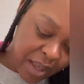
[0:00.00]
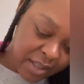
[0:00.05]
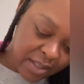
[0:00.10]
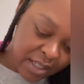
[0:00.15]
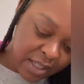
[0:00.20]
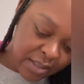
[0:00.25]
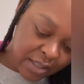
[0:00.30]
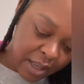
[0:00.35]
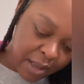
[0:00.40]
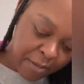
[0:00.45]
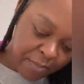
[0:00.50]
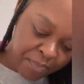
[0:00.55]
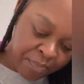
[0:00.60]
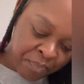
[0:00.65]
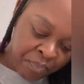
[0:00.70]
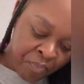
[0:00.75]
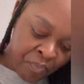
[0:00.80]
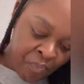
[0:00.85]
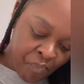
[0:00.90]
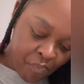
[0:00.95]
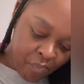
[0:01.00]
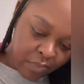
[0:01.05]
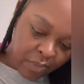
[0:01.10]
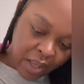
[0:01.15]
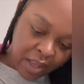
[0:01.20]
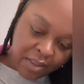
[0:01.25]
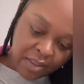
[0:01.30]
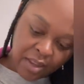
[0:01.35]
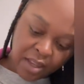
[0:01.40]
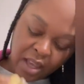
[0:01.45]
take that.
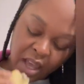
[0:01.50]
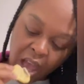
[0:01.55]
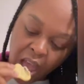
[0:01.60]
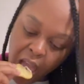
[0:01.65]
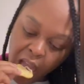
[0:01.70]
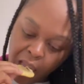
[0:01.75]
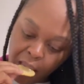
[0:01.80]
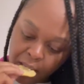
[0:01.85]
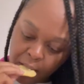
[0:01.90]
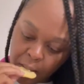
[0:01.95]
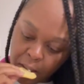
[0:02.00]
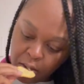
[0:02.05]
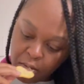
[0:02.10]
And then,